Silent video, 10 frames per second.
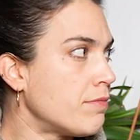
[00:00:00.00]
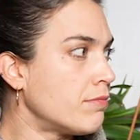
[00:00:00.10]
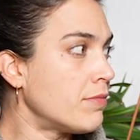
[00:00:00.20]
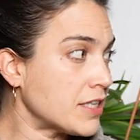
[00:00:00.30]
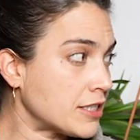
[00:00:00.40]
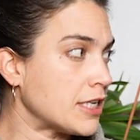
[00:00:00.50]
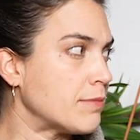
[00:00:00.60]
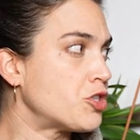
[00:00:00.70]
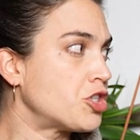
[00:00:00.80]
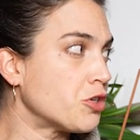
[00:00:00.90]

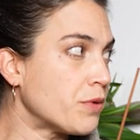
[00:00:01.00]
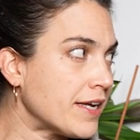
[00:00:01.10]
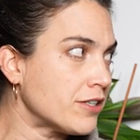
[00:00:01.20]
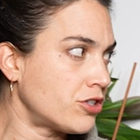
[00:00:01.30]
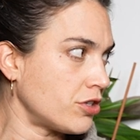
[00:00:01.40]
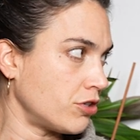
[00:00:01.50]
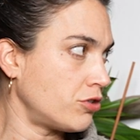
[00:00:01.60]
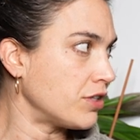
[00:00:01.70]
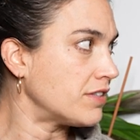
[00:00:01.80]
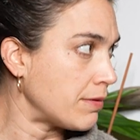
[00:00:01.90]
Muslims to enter
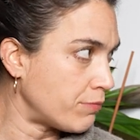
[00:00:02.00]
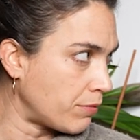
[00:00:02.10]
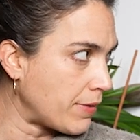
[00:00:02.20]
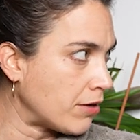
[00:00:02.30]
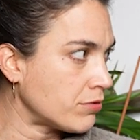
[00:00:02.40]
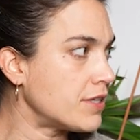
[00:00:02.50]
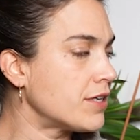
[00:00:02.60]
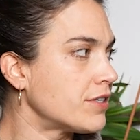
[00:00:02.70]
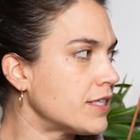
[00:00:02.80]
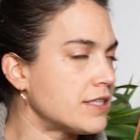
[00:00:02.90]
to the Temple Mount.
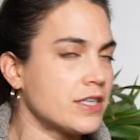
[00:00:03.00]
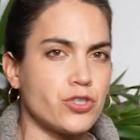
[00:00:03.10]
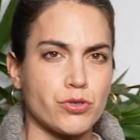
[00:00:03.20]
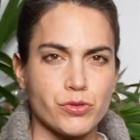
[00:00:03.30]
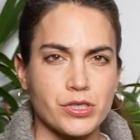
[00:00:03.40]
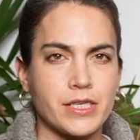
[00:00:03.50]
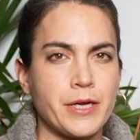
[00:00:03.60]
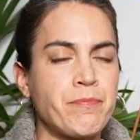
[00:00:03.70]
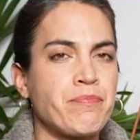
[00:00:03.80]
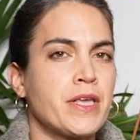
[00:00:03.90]
There it is in
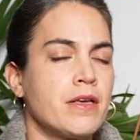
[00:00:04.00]
Jerusalem.